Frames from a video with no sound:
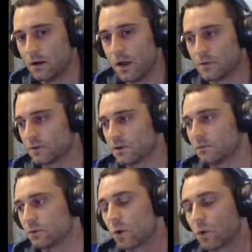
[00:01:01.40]
was only
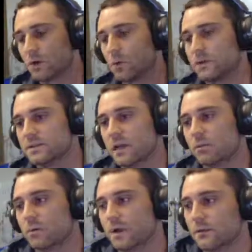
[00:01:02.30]
recording one
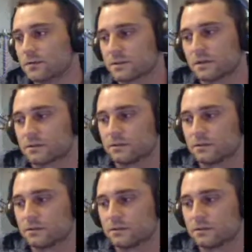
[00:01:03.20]
table, but I was like